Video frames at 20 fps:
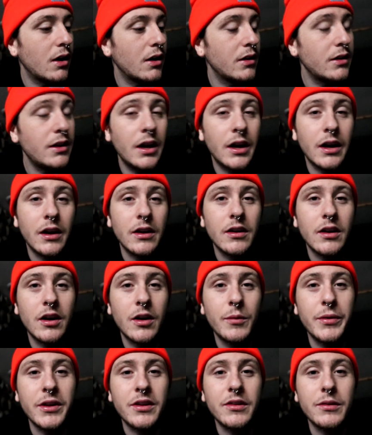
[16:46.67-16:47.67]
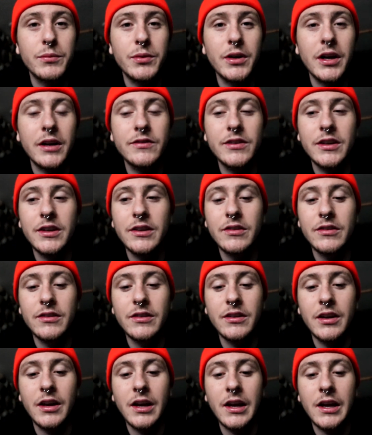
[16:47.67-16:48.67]
yeah, I'll make some
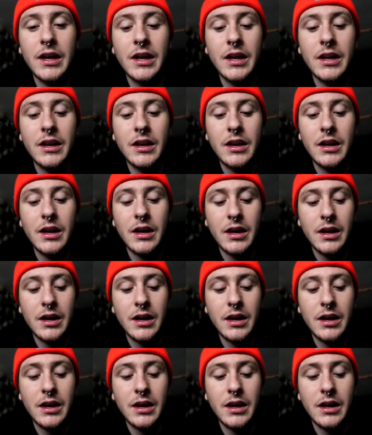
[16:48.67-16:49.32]
breakfast and